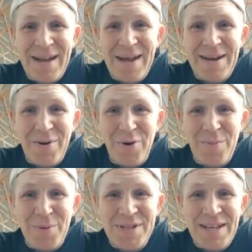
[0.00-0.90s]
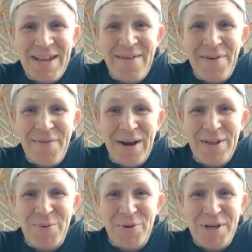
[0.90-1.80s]
and almost every
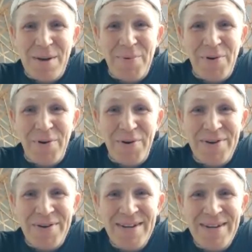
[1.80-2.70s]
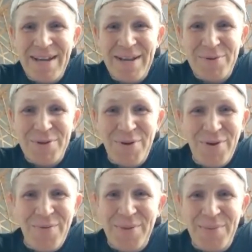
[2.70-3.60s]
fight was abroad it was
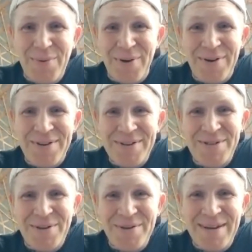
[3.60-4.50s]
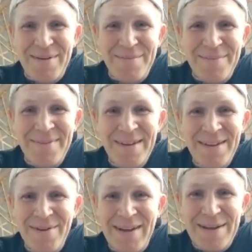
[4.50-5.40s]
all over the world. So you can
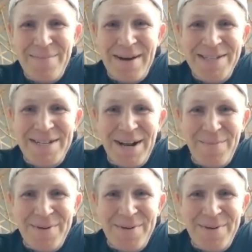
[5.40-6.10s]
you can imagine how